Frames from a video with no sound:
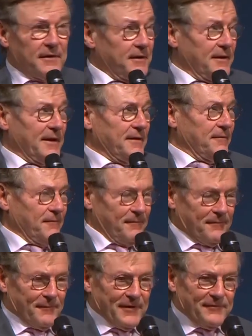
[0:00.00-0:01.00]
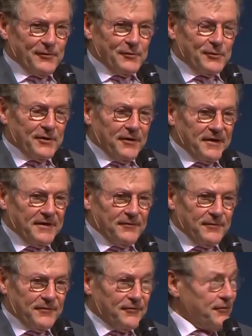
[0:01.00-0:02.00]
and my former
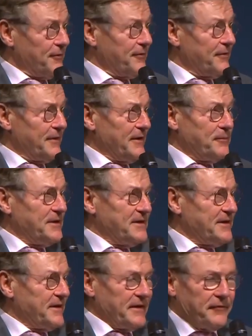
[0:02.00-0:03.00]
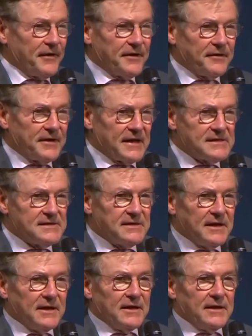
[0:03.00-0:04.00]
colleague will certainly immediately recognize
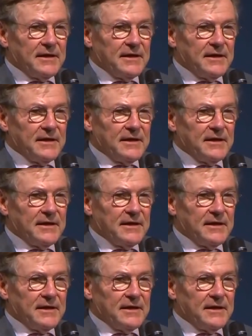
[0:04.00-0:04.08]
it,